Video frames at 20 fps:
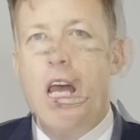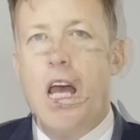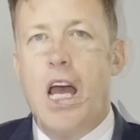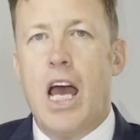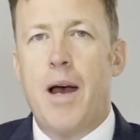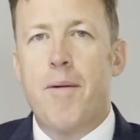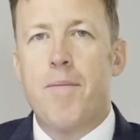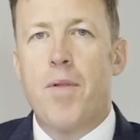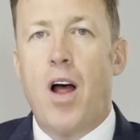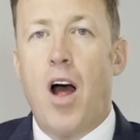
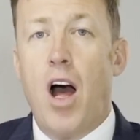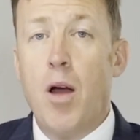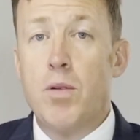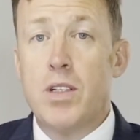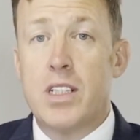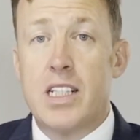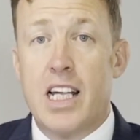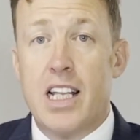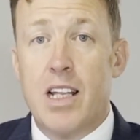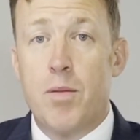Um, I
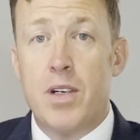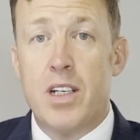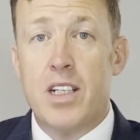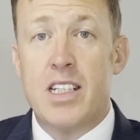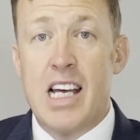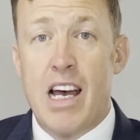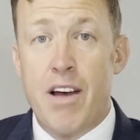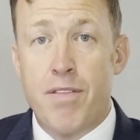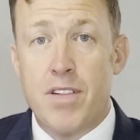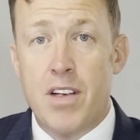would say that we
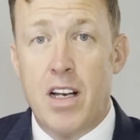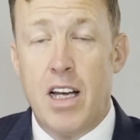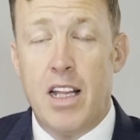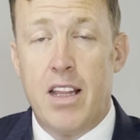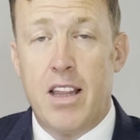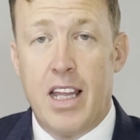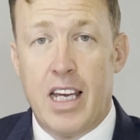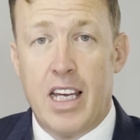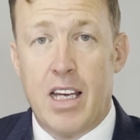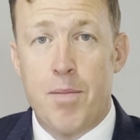
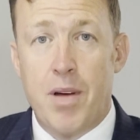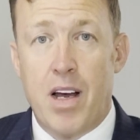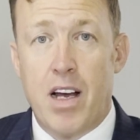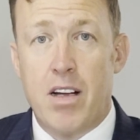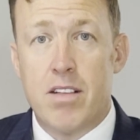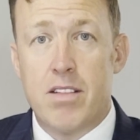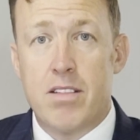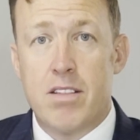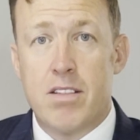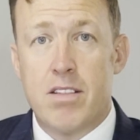definitely think
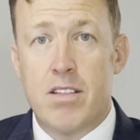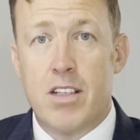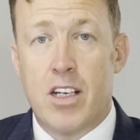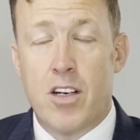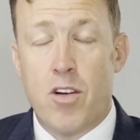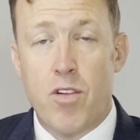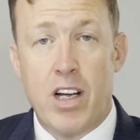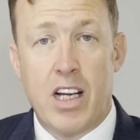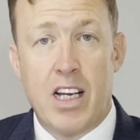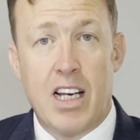about the
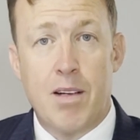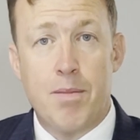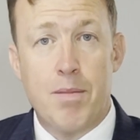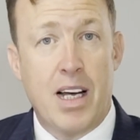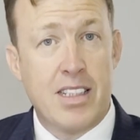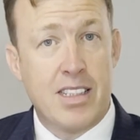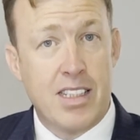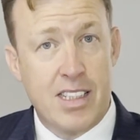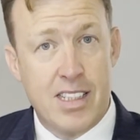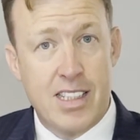curriculum
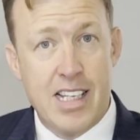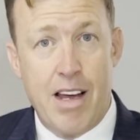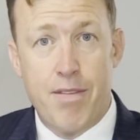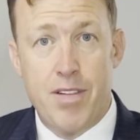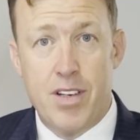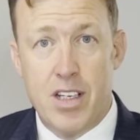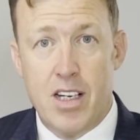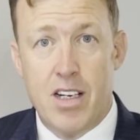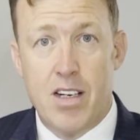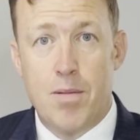as a
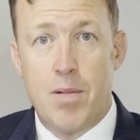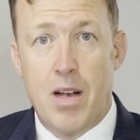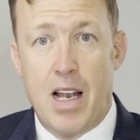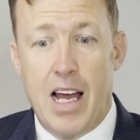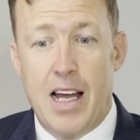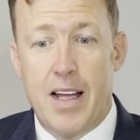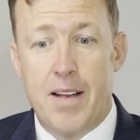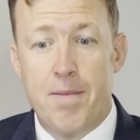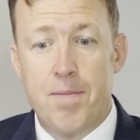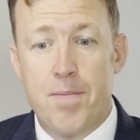seven year
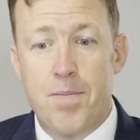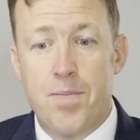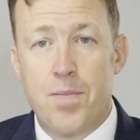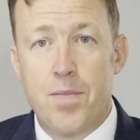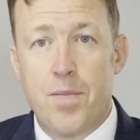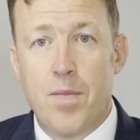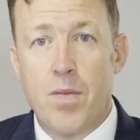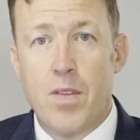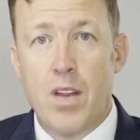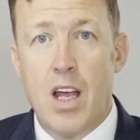plan.
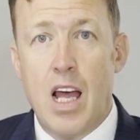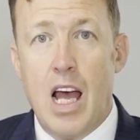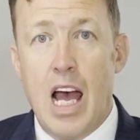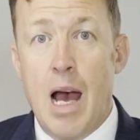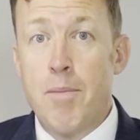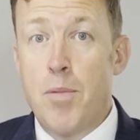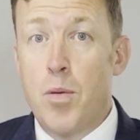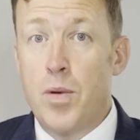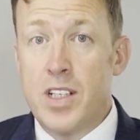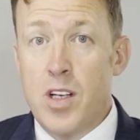
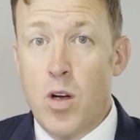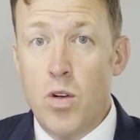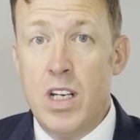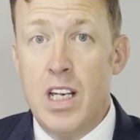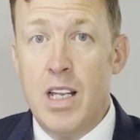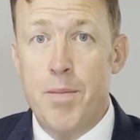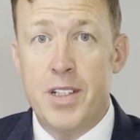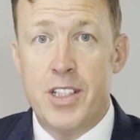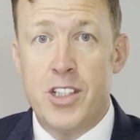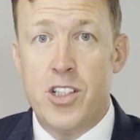Uh, but we don't
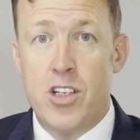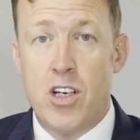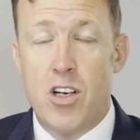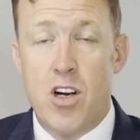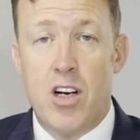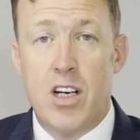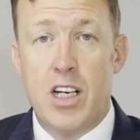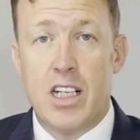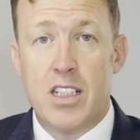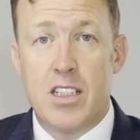limit your
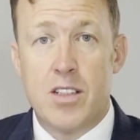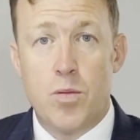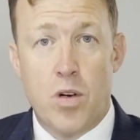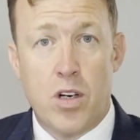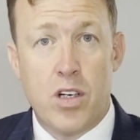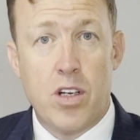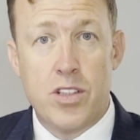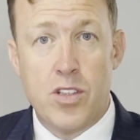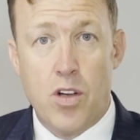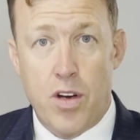learning to
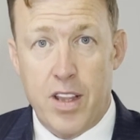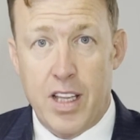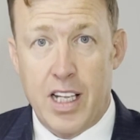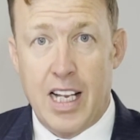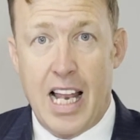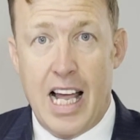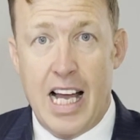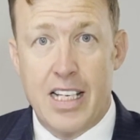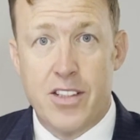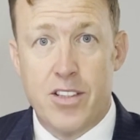what goes on in the
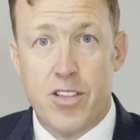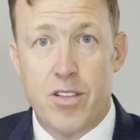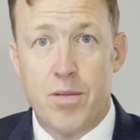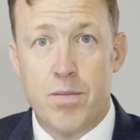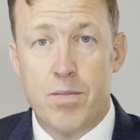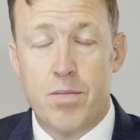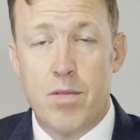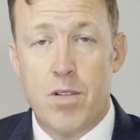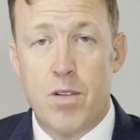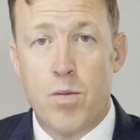
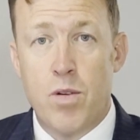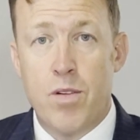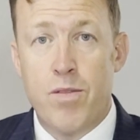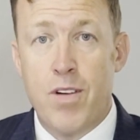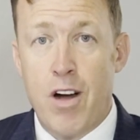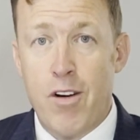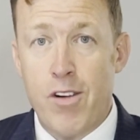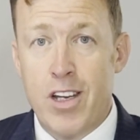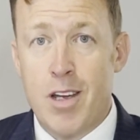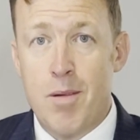classroom. We're
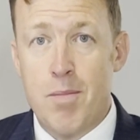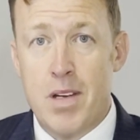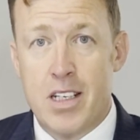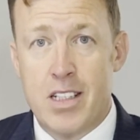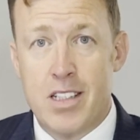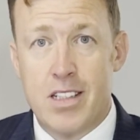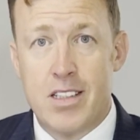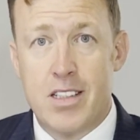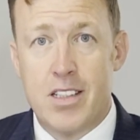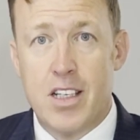very
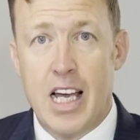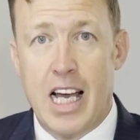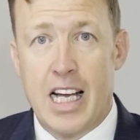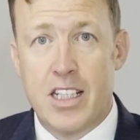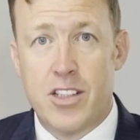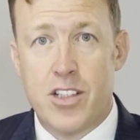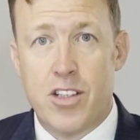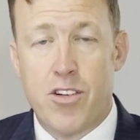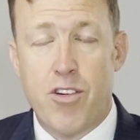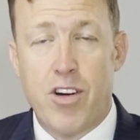committed to
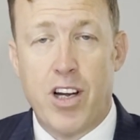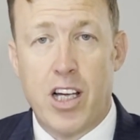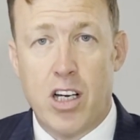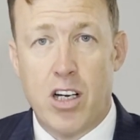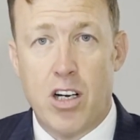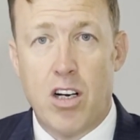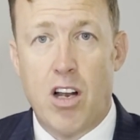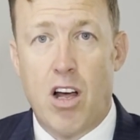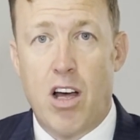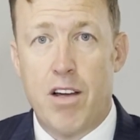
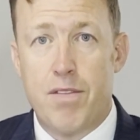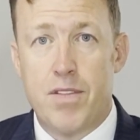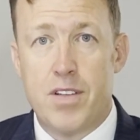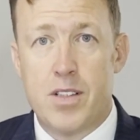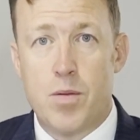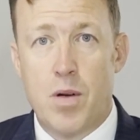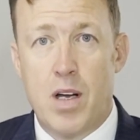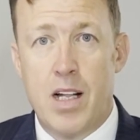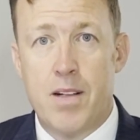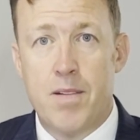extracurricular life
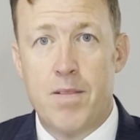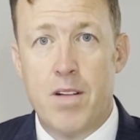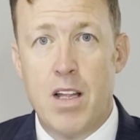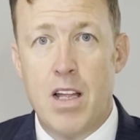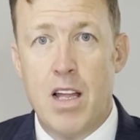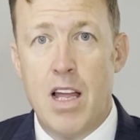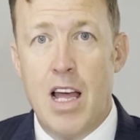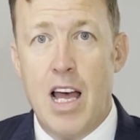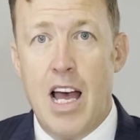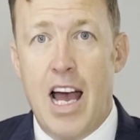as well.
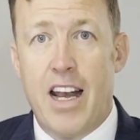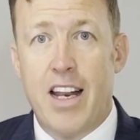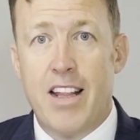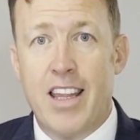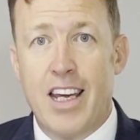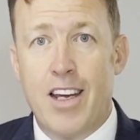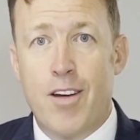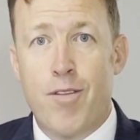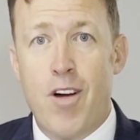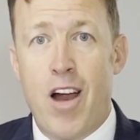And I
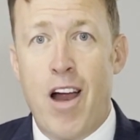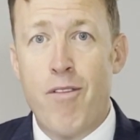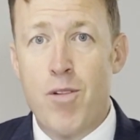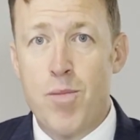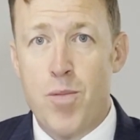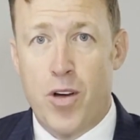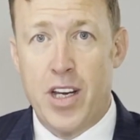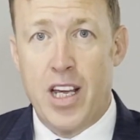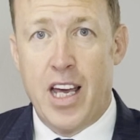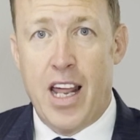think for
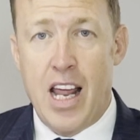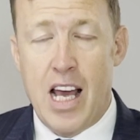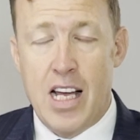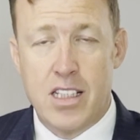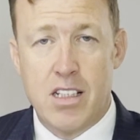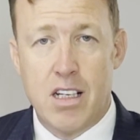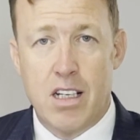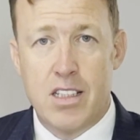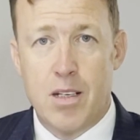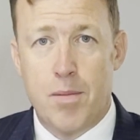everybody at
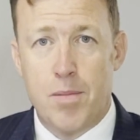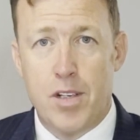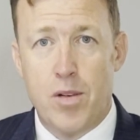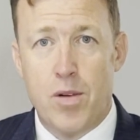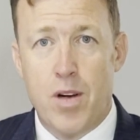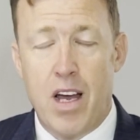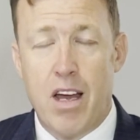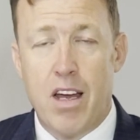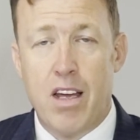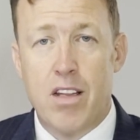
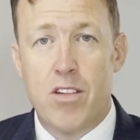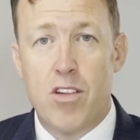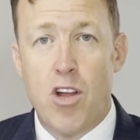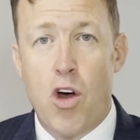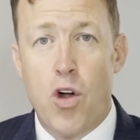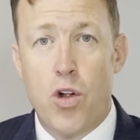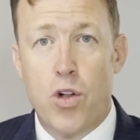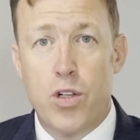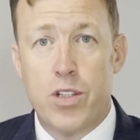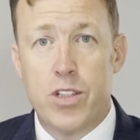SRWA, the
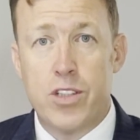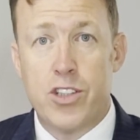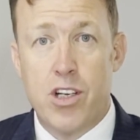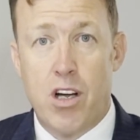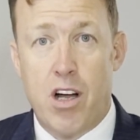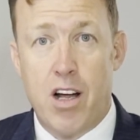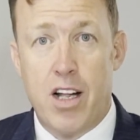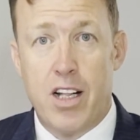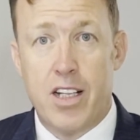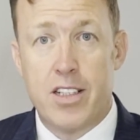whole
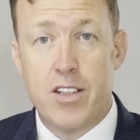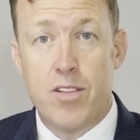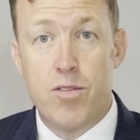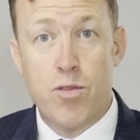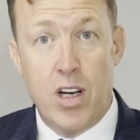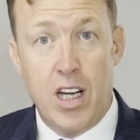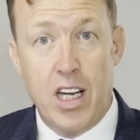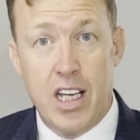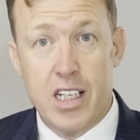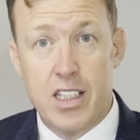child
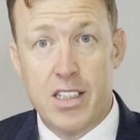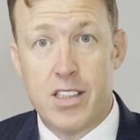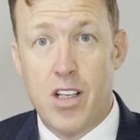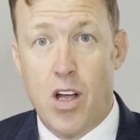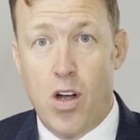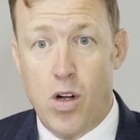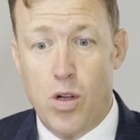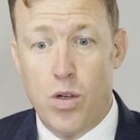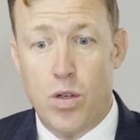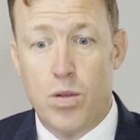really is the
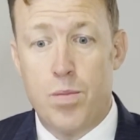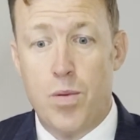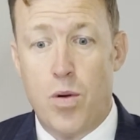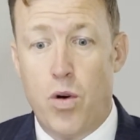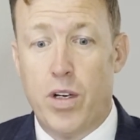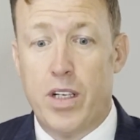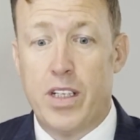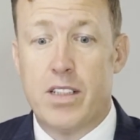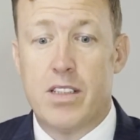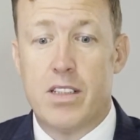whole
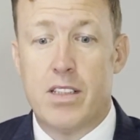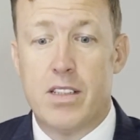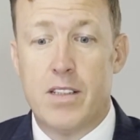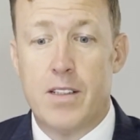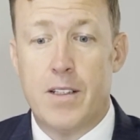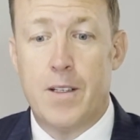point.